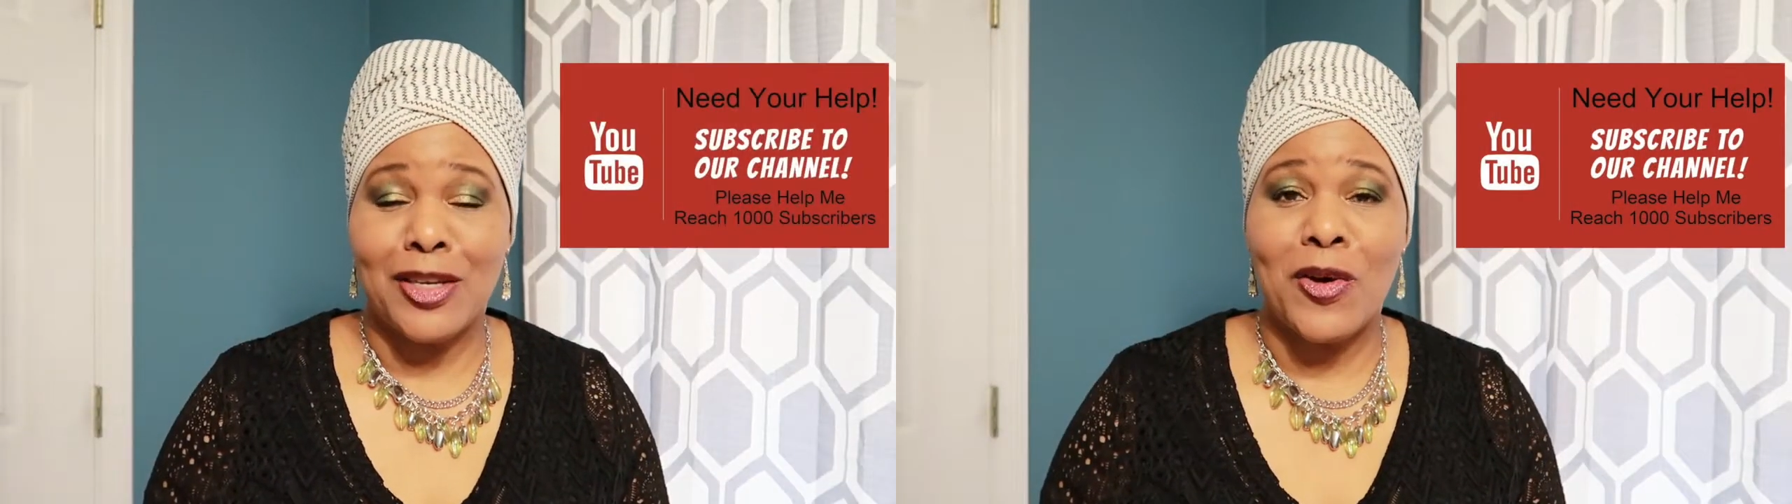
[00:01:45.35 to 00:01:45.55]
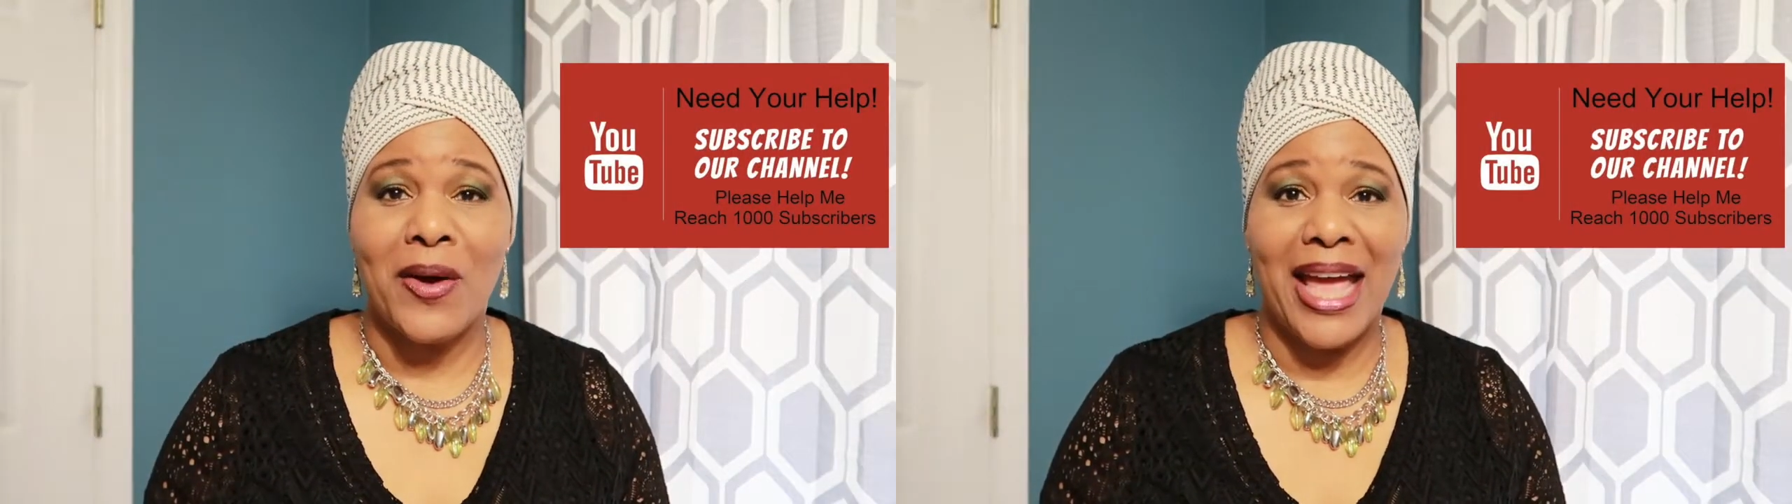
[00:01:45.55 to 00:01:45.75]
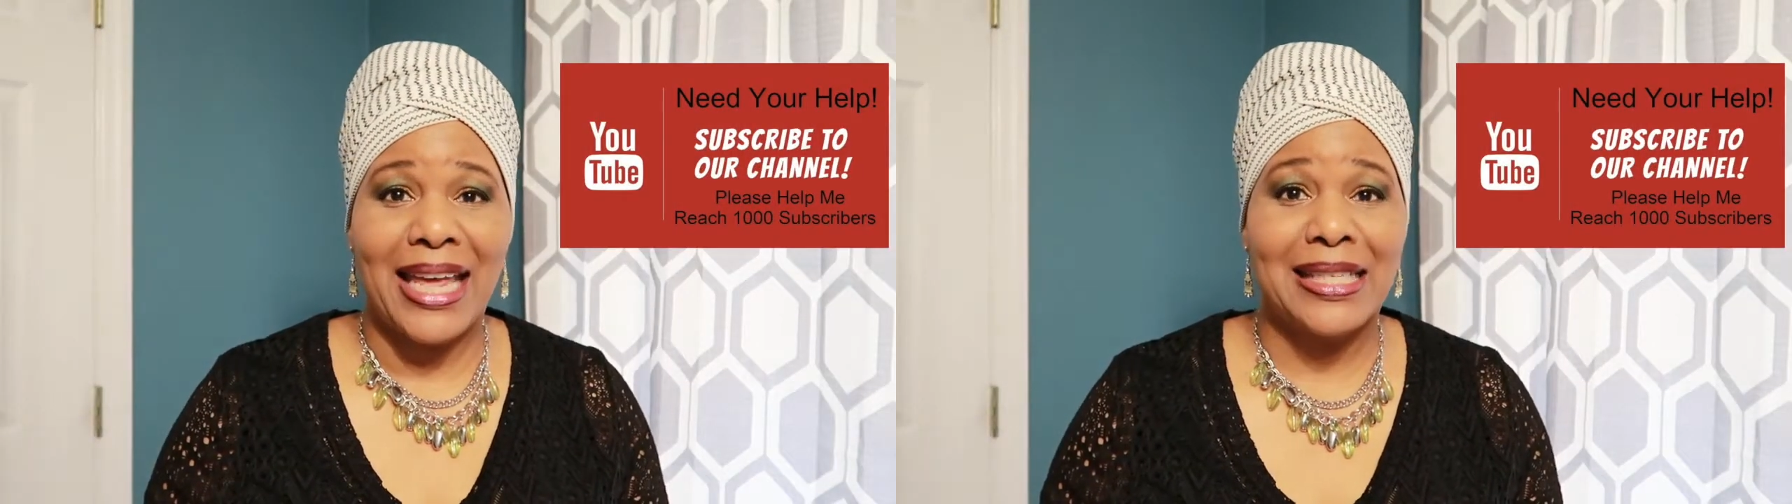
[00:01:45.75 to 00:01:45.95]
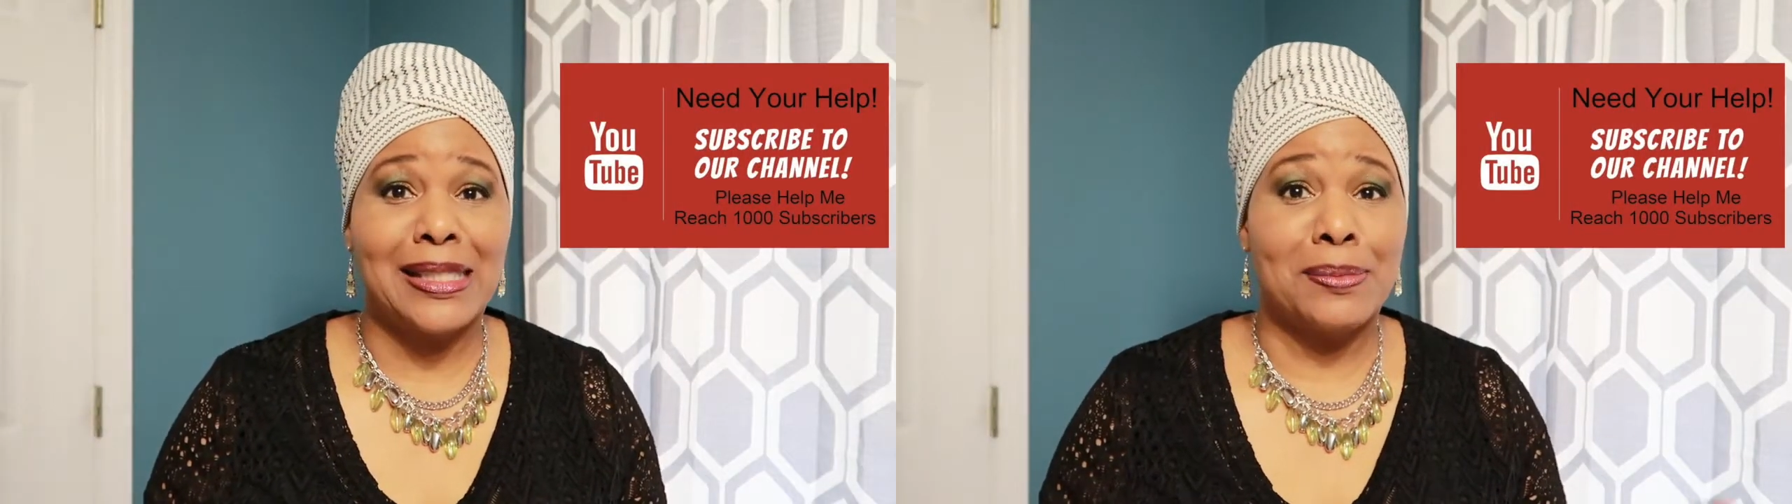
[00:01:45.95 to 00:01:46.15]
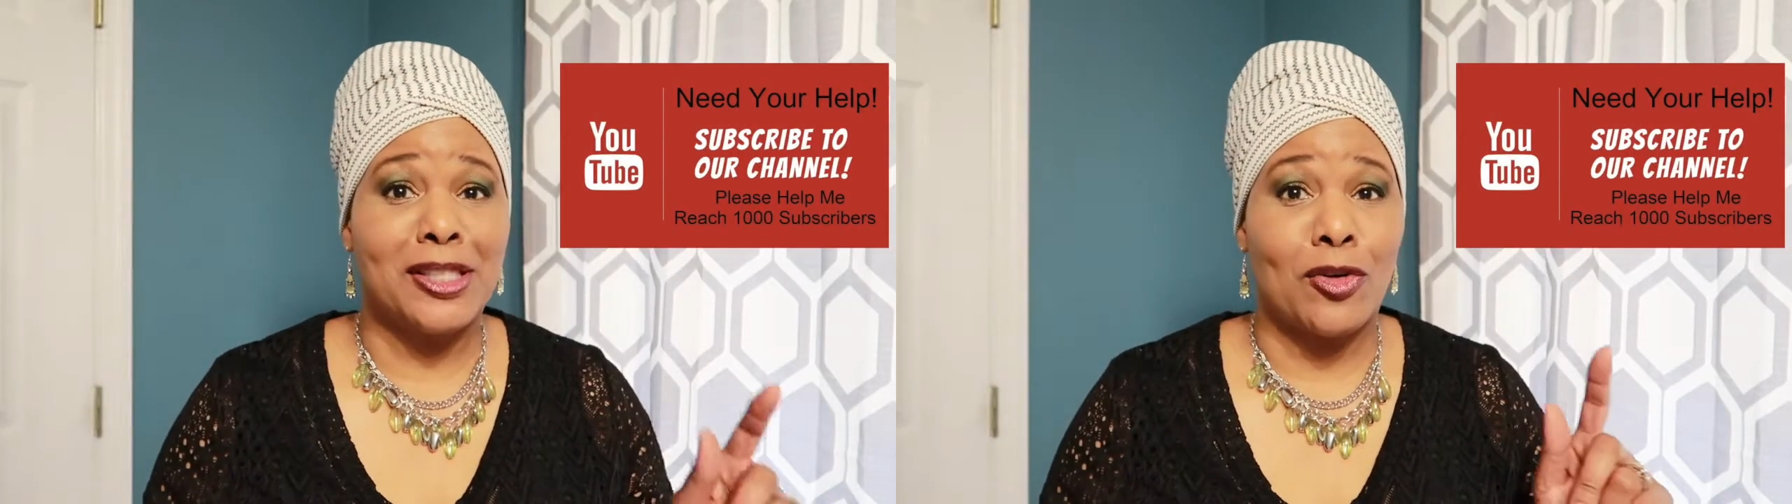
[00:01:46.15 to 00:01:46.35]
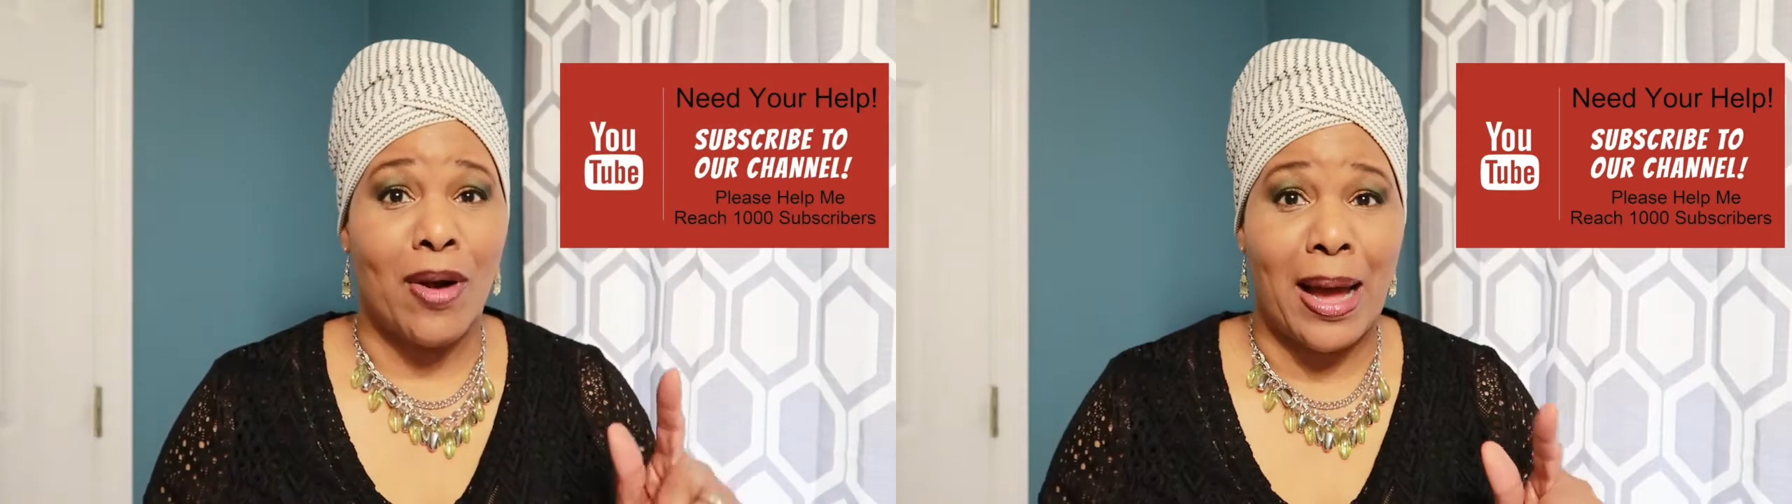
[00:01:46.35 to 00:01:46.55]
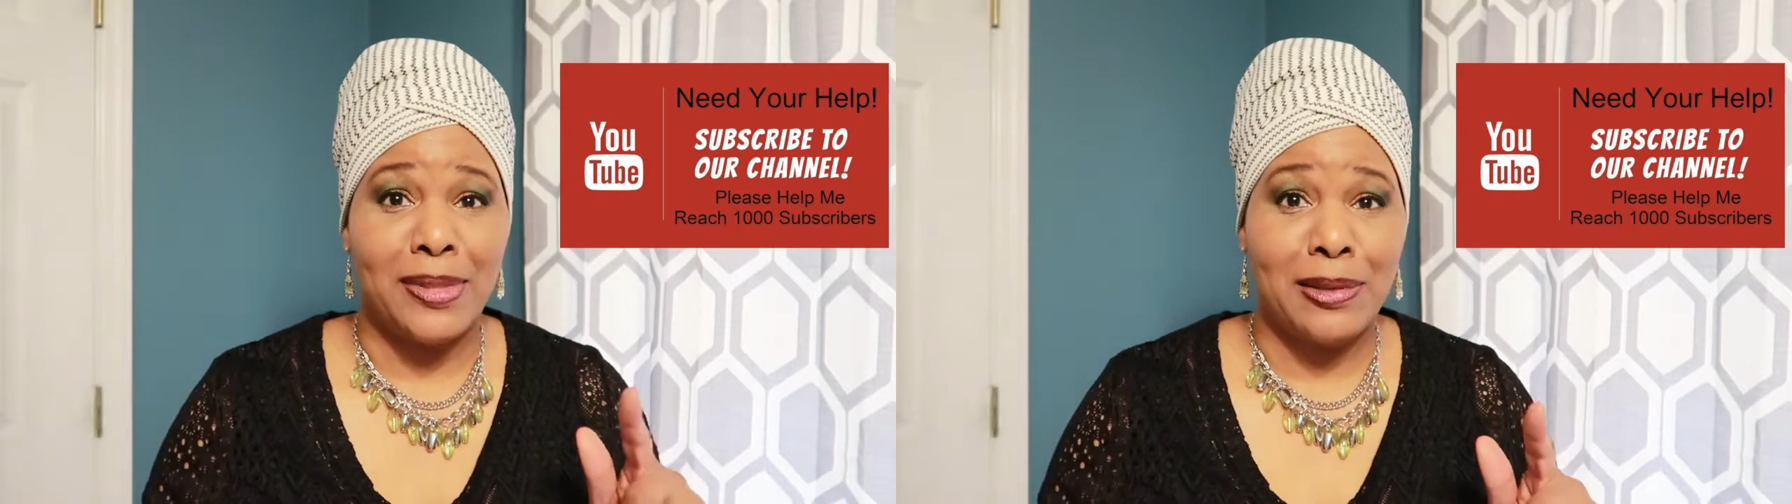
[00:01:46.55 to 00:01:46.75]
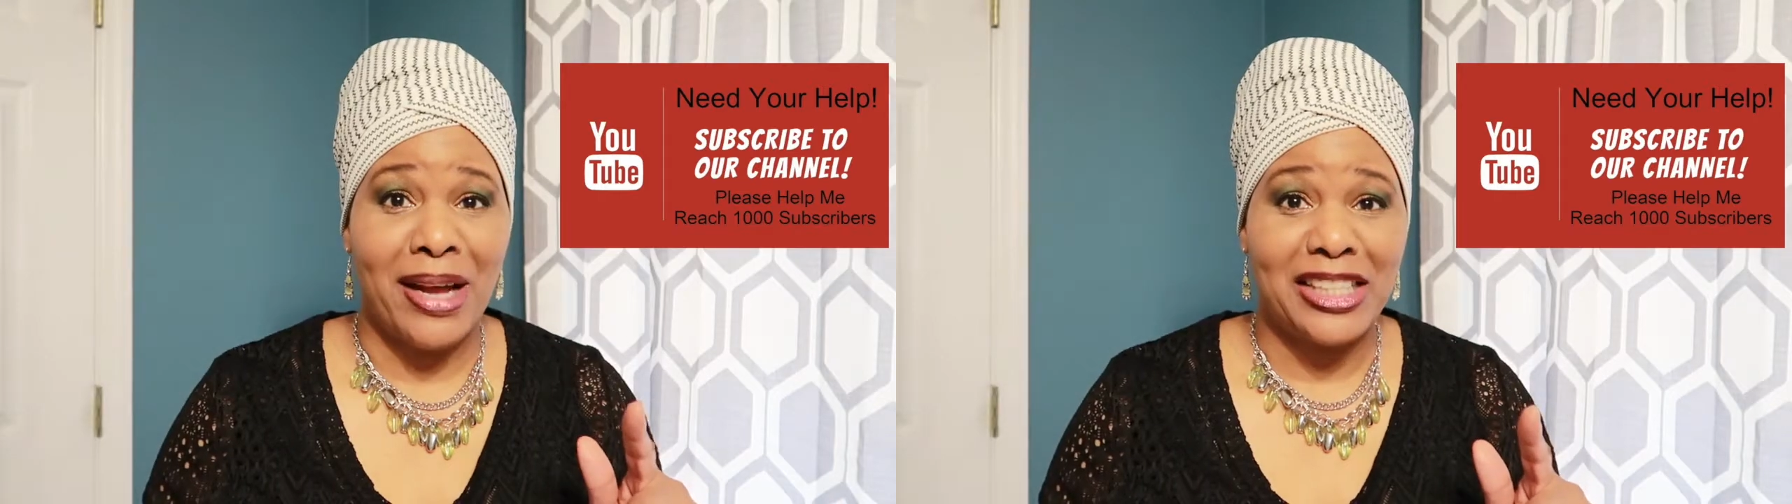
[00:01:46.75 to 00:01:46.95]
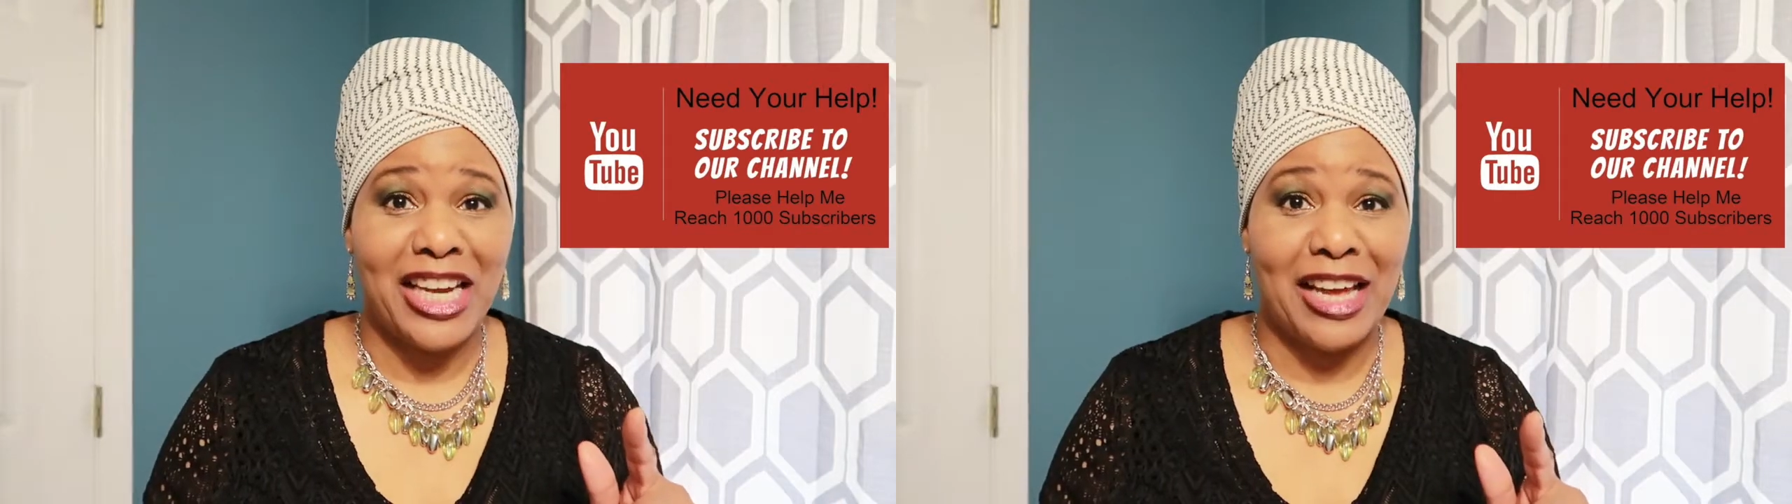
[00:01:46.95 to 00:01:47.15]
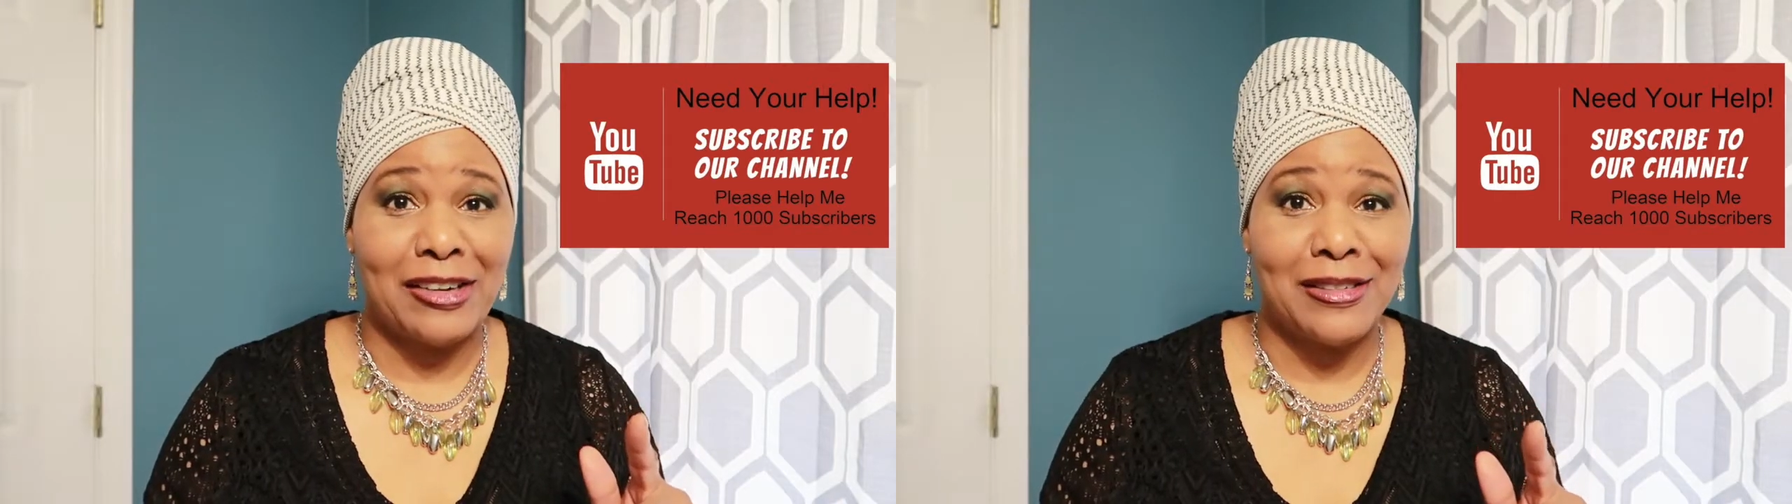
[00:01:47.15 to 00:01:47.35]
to go ahead and subscribe to my
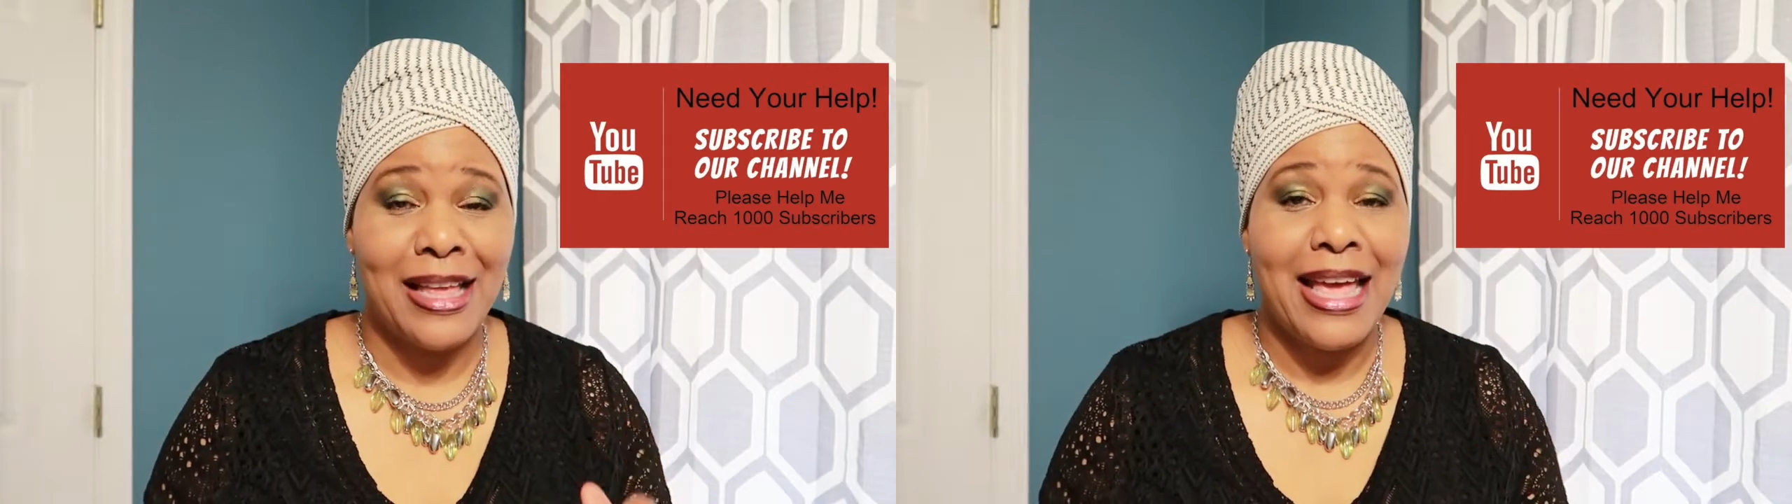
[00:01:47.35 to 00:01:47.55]
channel